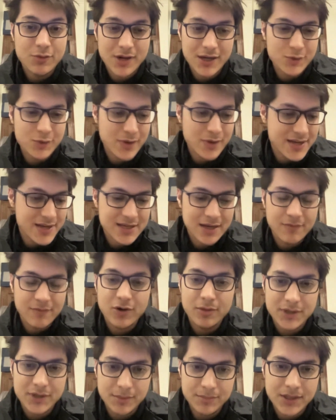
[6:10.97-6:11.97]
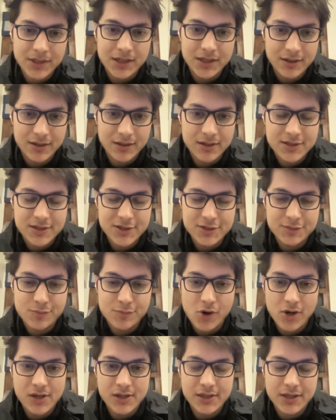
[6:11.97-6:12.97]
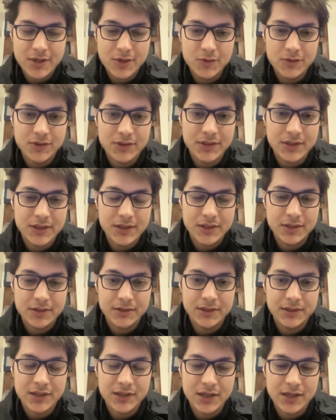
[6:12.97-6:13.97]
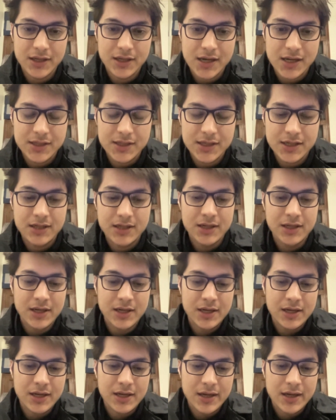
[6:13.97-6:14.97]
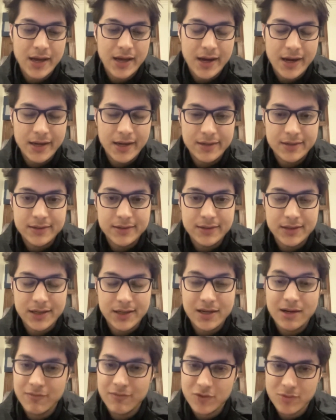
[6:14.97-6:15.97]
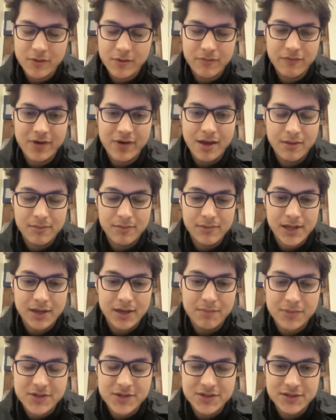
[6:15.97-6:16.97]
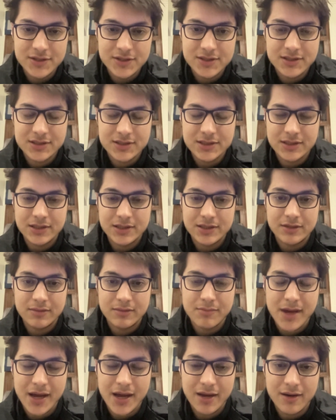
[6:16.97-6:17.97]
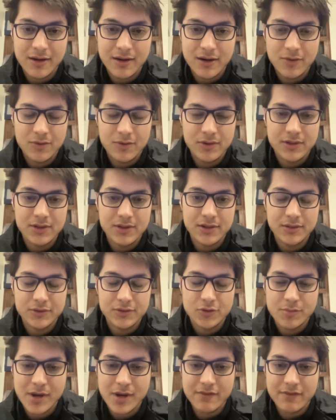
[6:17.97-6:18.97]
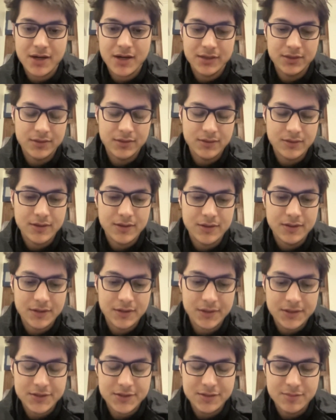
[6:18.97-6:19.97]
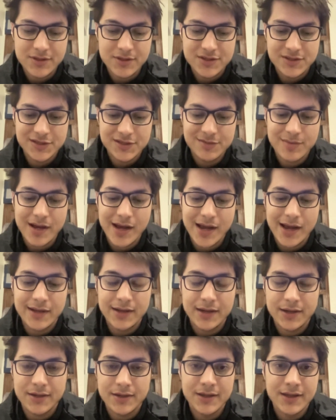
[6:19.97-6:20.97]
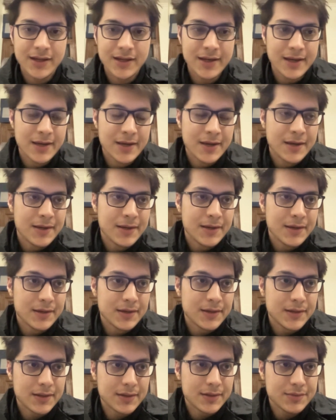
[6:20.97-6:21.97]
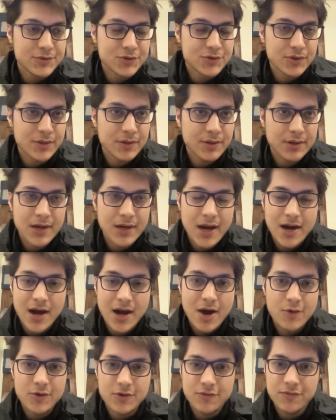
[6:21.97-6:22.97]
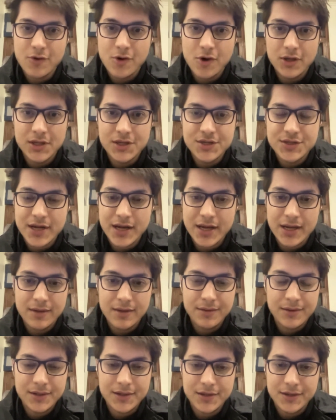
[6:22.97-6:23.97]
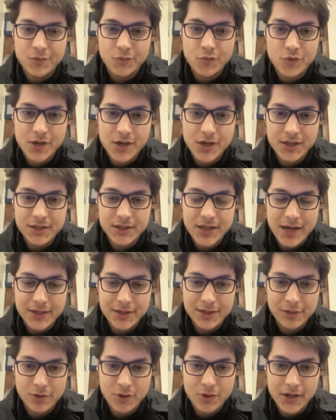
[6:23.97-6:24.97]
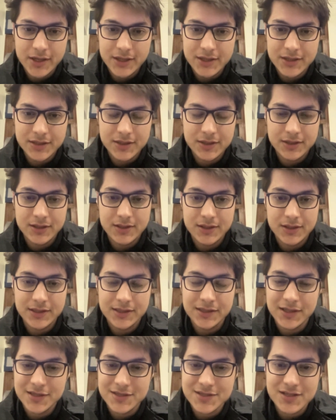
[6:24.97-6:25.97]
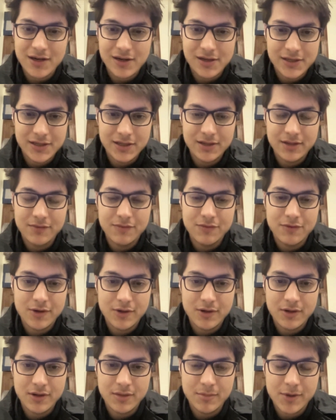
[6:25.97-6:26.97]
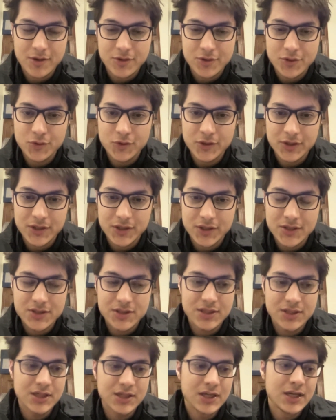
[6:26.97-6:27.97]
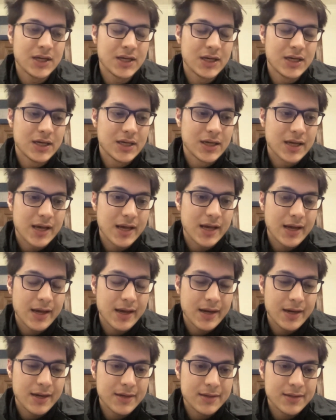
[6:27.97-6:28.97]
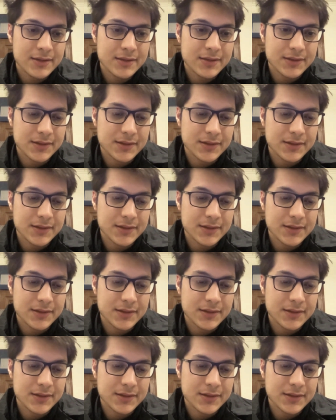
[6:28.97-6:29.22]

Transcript: Otherwise, I'm from Yamunanagar. It's a small town in Haryana, and I come from a like business background. My father is a businessman, and so out of college, I worked at Deloitte in consulting for about 2 years. And